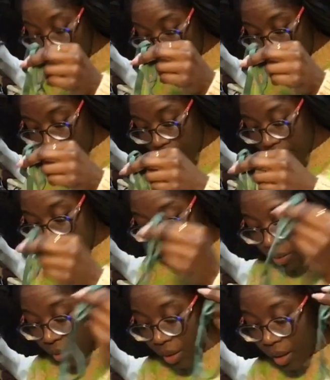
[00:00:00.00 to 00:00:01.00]
over
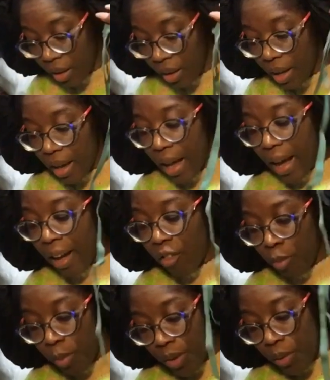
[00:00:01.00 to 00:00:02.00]
elastic. I
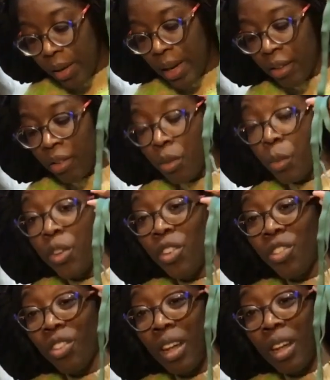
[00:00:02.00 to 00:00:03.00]
have picot elastic, which
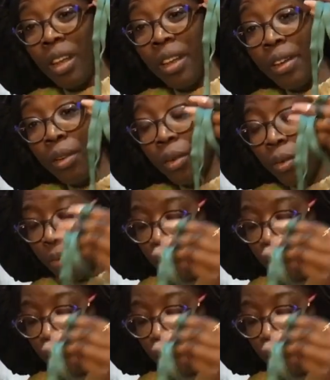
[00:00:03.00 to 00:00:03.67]
is a little,